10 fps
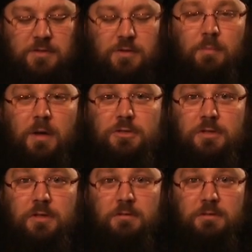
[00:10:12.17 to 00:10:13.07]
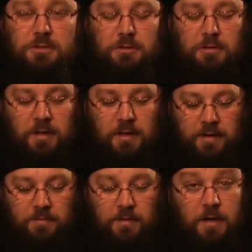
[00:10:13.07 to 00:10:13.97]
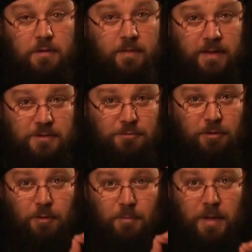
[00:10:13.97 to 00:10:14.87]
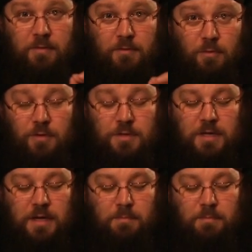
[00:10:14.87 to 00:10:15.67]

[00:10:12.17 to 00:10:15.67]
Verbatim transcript: so much in the Christian life, though that struggle may, of course,